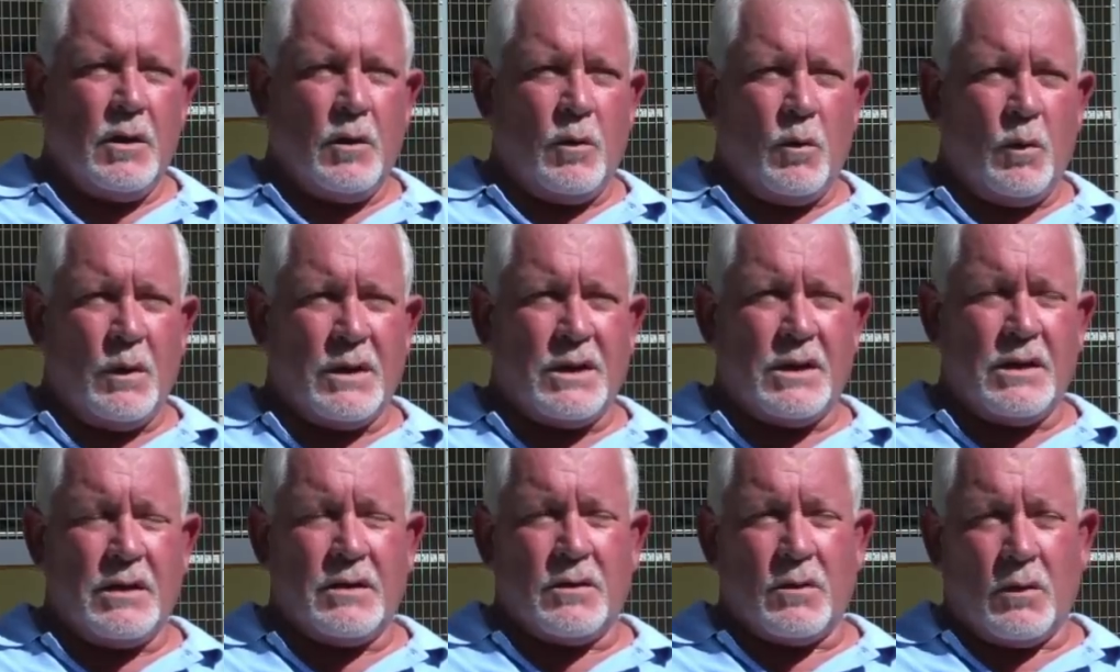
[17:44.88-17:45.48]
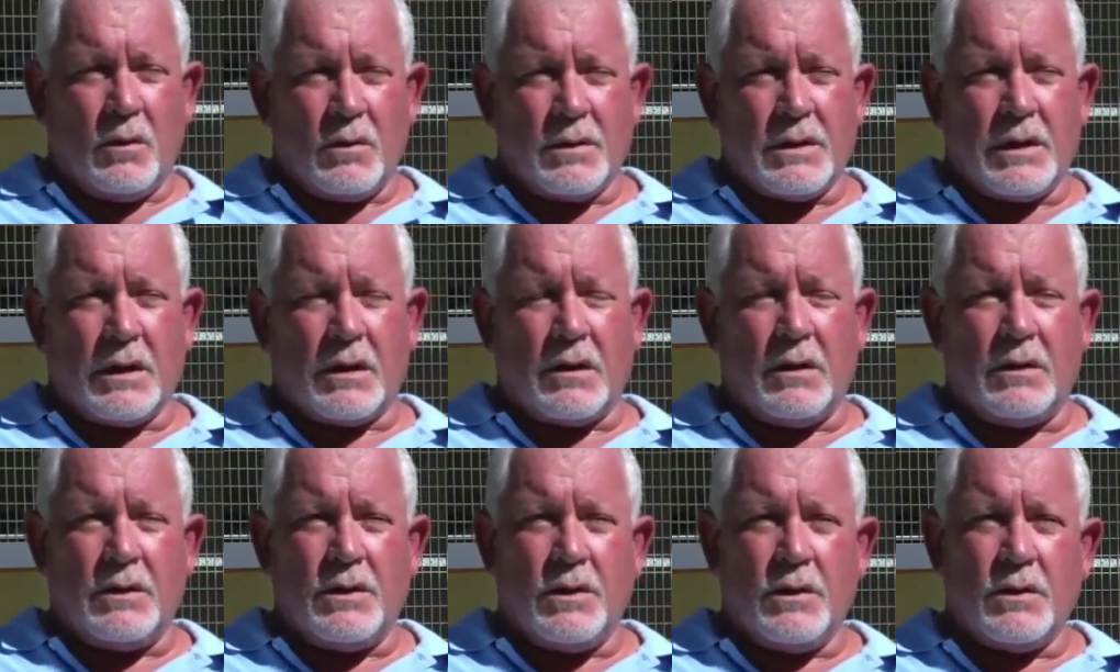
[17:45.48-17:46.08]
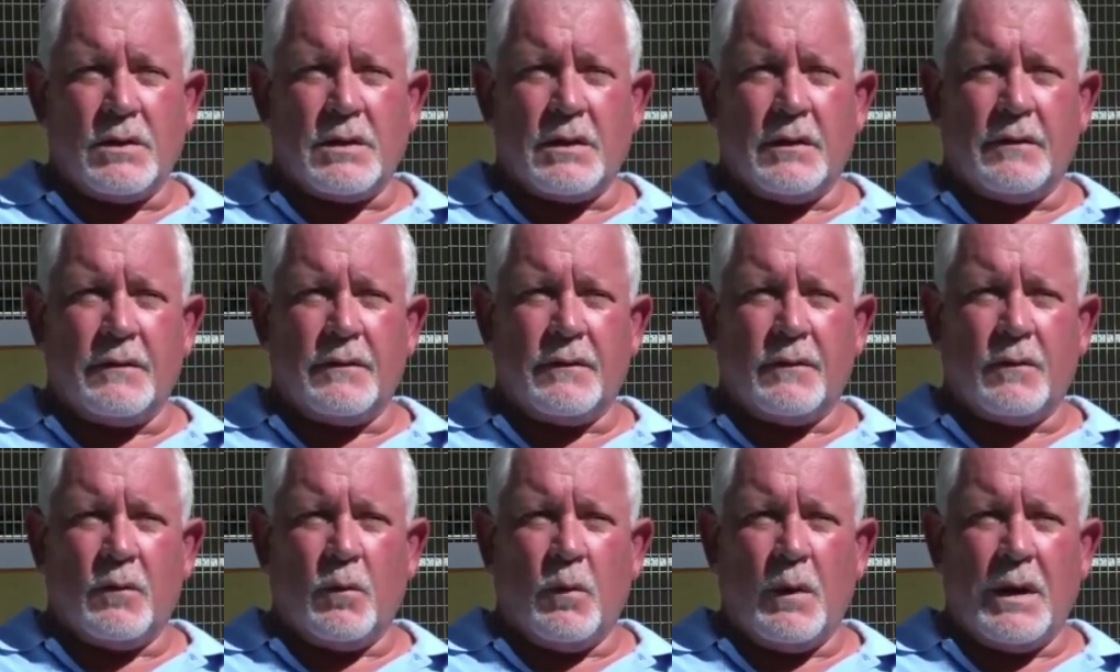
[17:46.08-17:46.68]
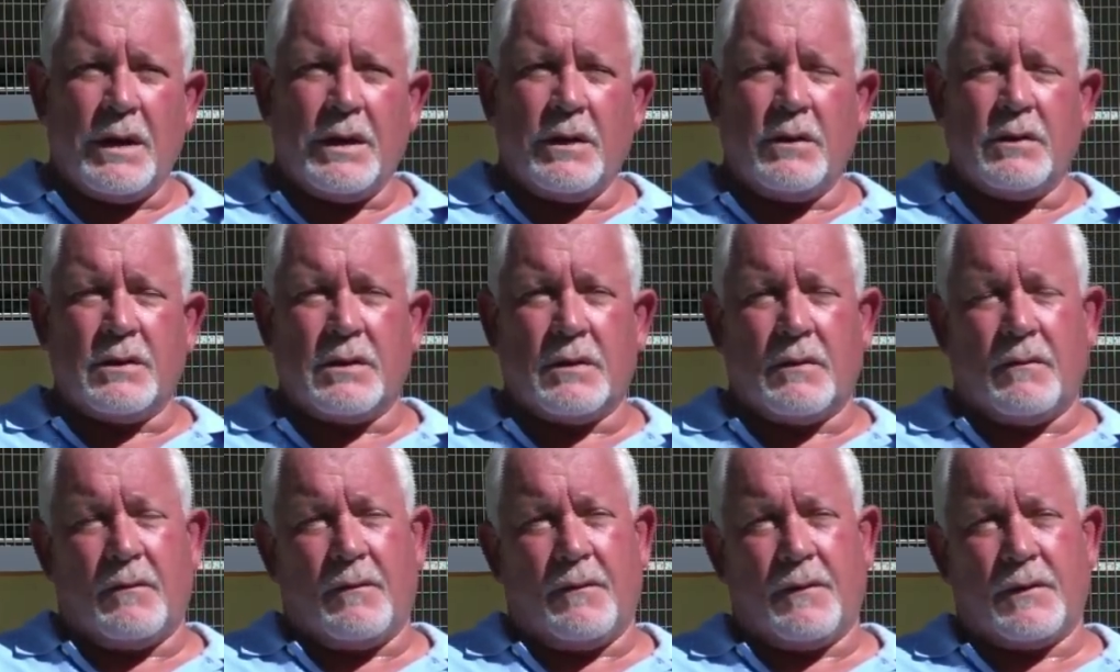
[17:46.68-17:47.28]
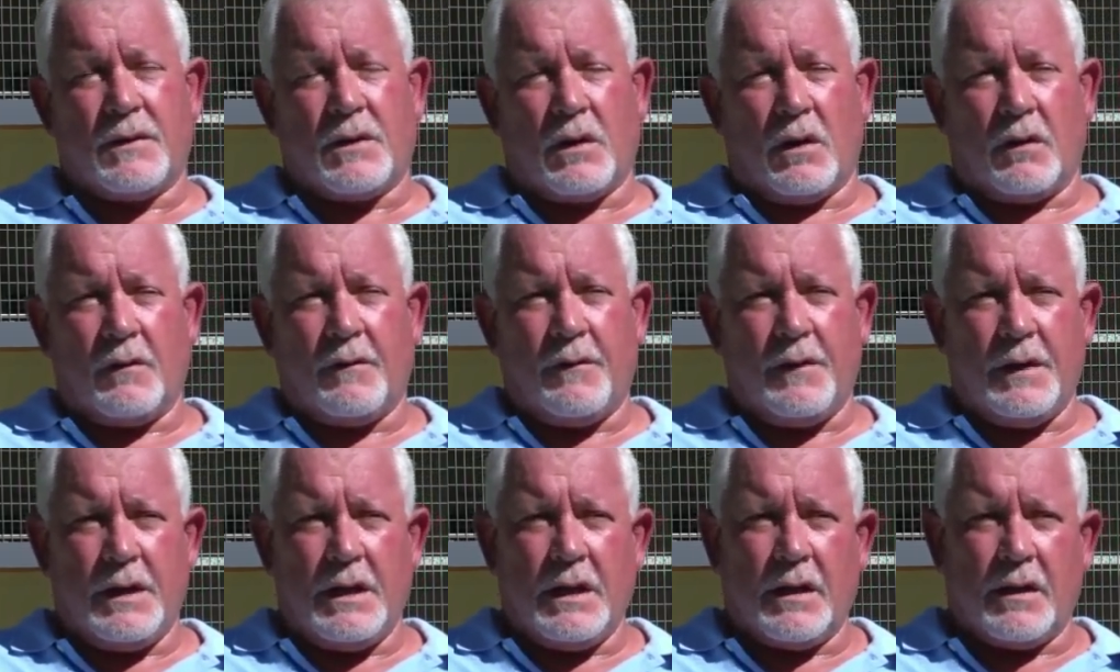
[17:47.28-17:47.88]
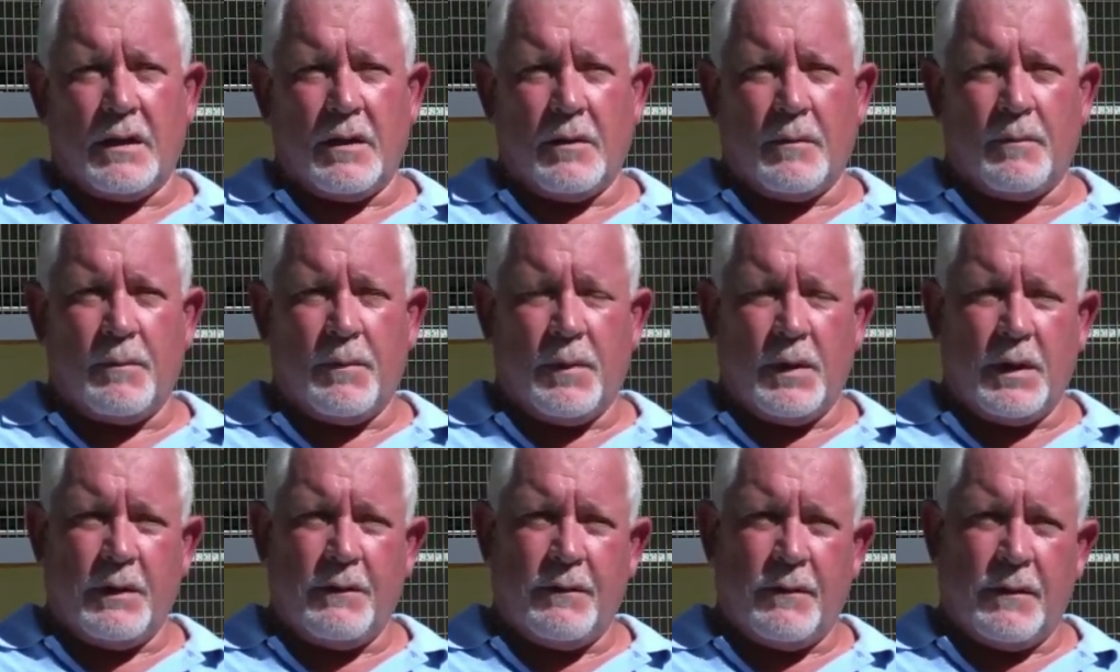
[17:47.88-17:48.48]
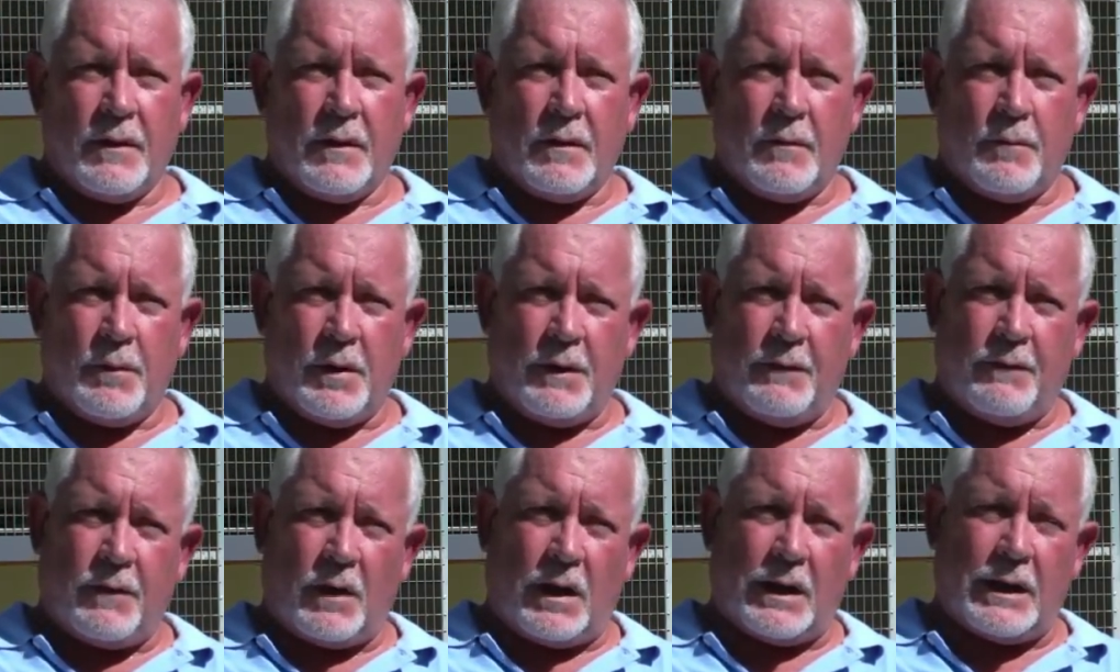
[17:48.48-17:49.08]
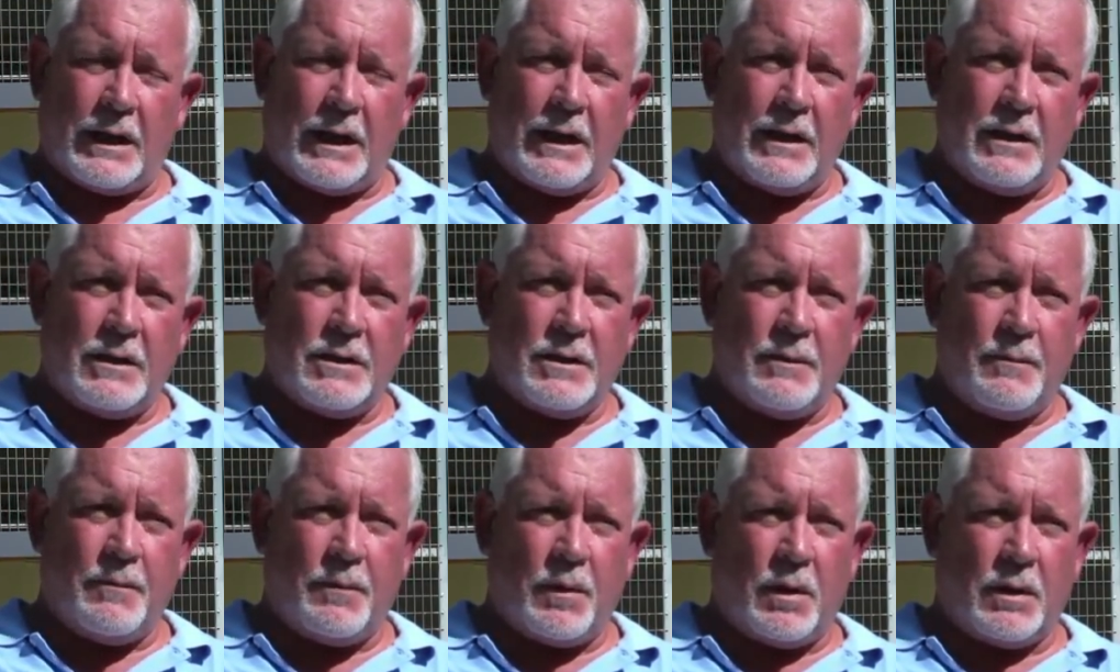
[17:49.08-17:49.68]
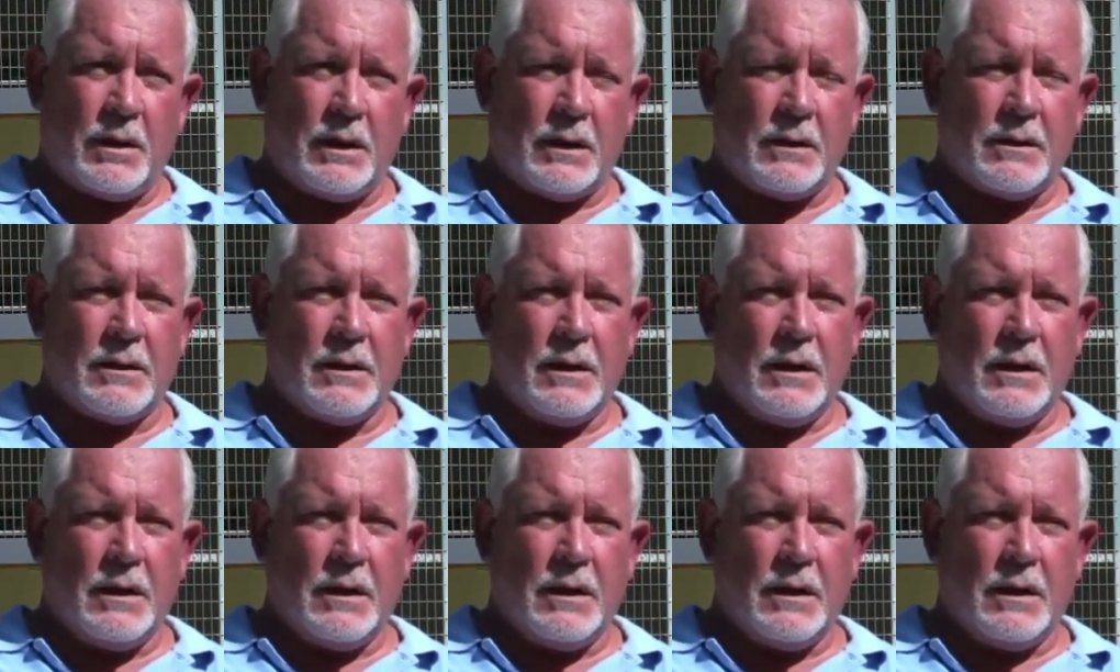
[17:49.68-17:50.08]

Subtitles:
which is also conducive when you start feeding the pre-flight energy product,